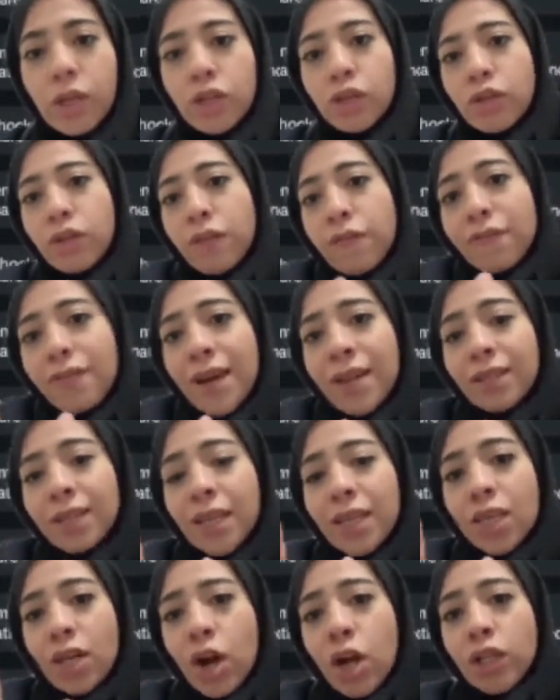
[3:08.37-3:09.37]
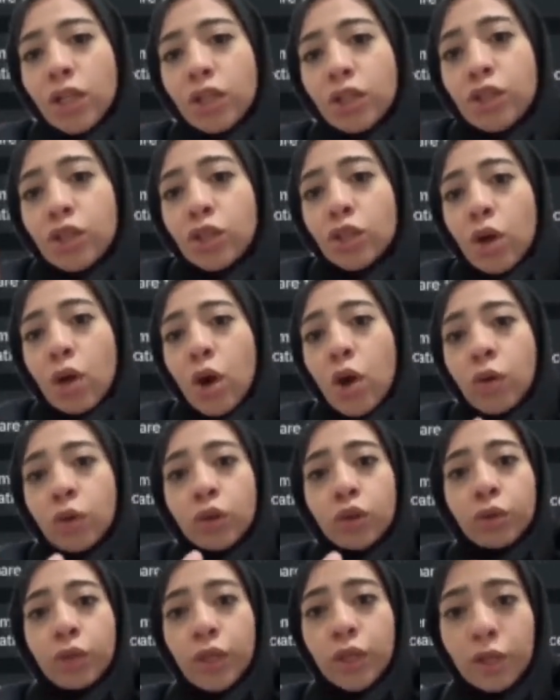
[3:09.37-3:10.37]
So the fact that y'all are so
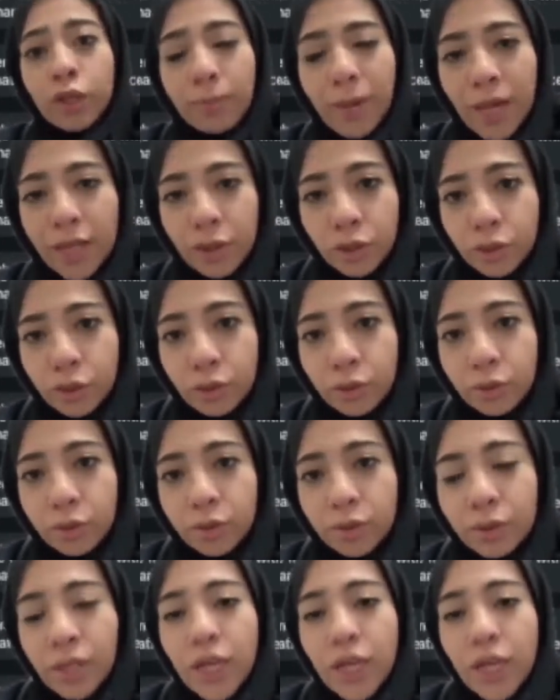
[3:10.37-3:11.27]
triggered by the truth